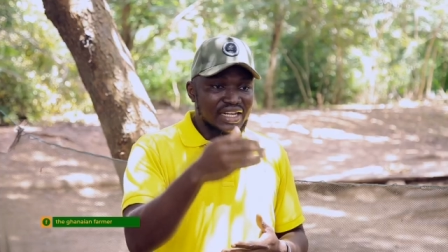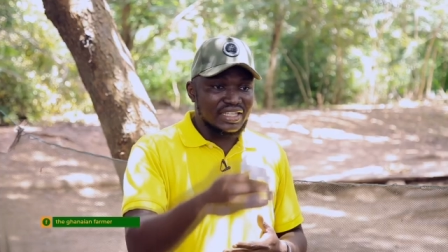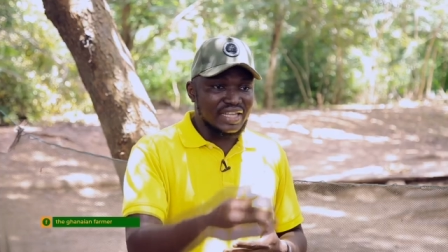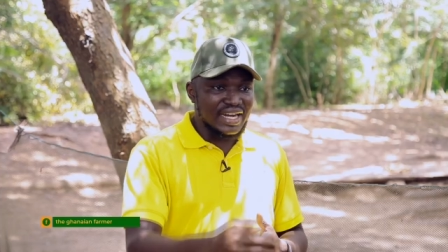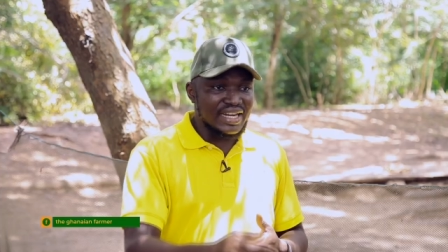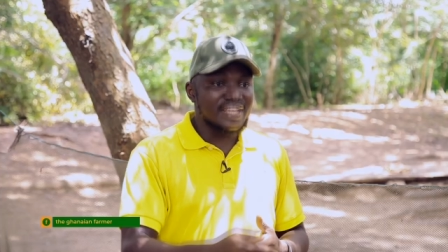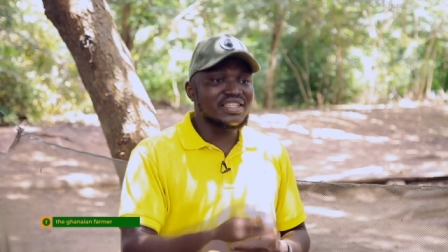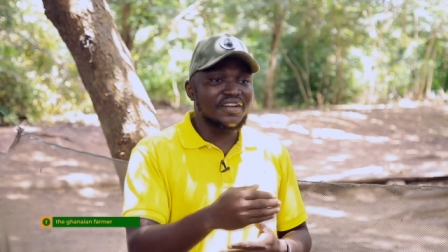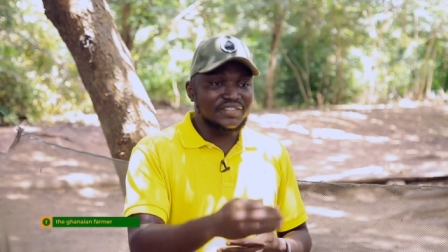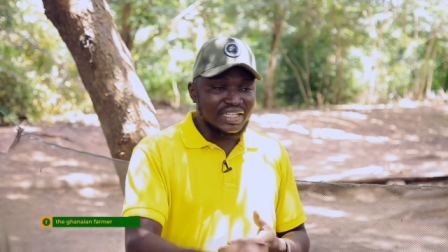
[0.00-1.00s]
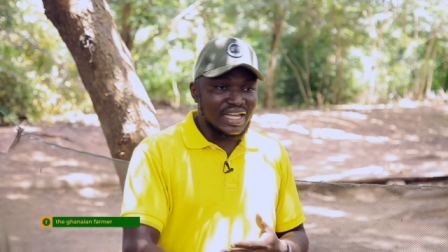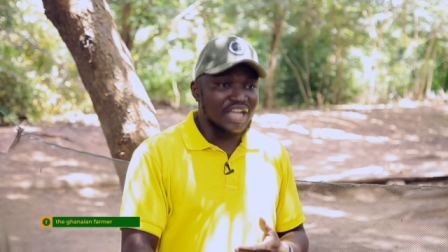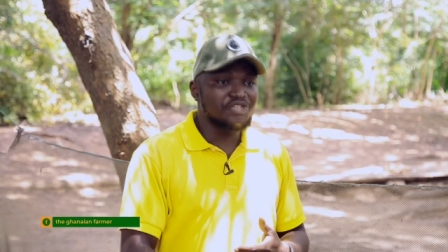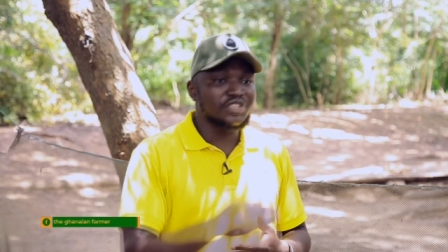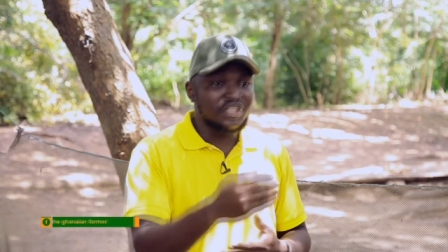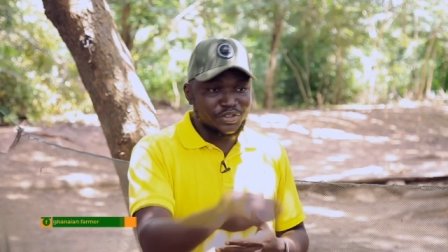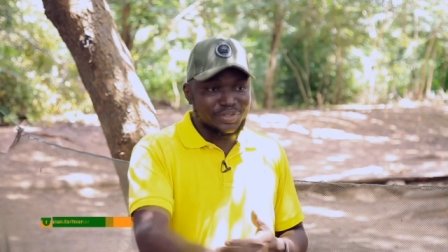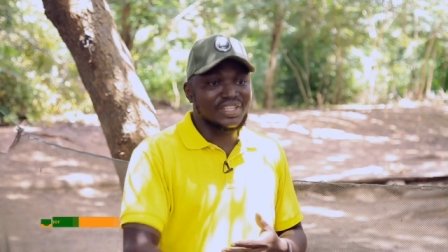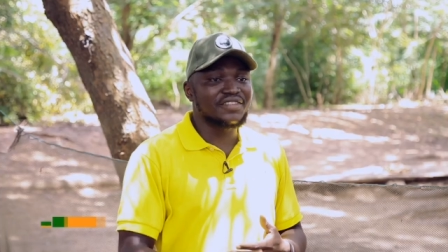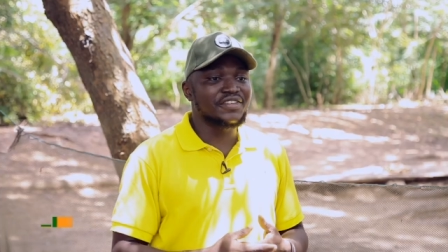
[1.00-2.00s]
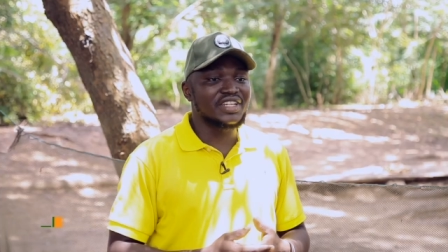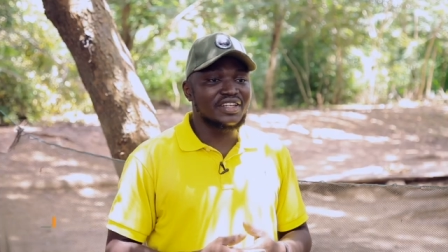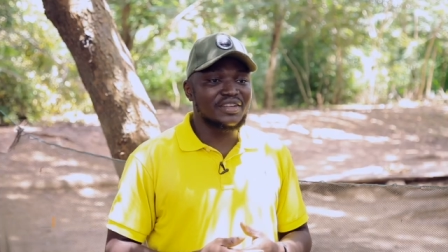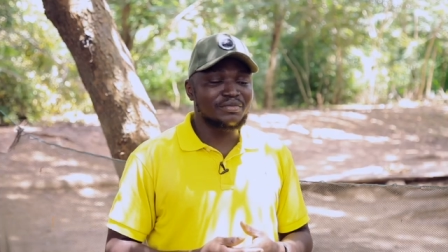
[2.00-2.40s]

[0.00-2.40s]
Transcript: so, three days after the mm-hmm. hatchery, mm -hmm. you start feeding them.